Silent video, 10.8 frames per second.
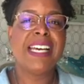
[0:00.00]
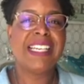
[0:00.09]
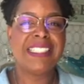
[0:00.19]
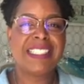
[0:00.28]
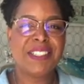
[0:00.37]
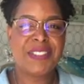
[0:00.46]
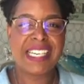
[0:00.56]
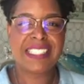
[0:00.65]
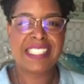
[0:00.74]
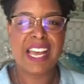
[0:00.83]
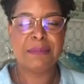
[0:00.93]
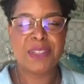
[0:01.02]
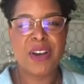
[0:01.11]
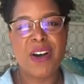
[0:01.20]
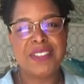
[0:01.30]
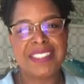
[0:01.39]
Until next time,
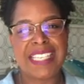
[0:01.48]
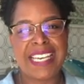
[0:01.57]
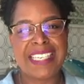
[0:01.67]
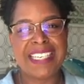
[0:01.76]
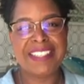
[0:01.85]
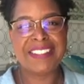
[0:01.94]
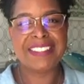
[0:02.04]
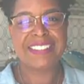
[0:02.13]
y'all, take care.